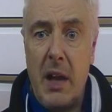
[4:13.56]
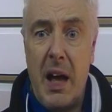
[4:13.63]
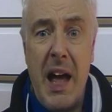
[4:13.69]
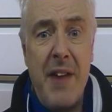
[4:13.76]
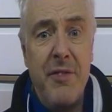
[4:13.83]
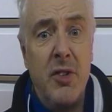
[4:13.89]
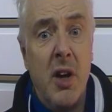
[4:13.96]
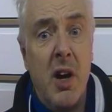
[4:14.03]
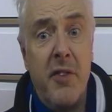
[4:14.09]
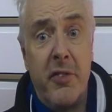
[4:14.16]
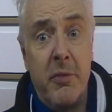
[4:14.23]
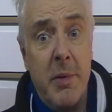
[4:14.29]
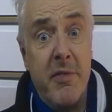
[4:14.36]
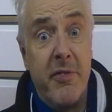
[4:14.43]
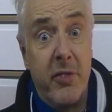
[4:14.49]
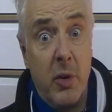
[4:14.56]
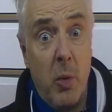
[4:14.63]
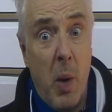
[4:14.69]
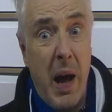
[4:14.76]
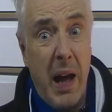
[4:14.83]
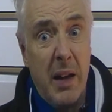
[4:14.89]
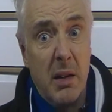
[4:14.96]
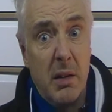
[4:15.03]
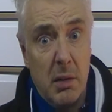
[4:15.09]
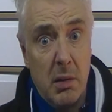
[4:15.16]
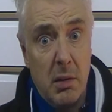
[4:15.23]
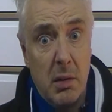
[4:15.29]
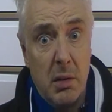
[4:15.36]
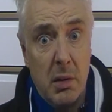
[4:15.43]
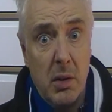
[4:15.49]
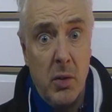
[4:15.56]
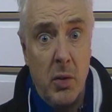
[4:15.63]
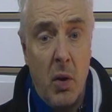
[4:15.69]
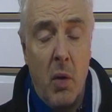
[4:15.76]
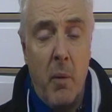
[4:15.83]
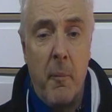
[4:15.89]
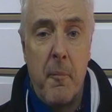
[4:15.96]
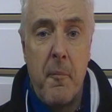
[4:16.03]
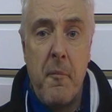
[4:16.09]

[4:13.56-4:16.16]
I haven't heard from him for a while, you know.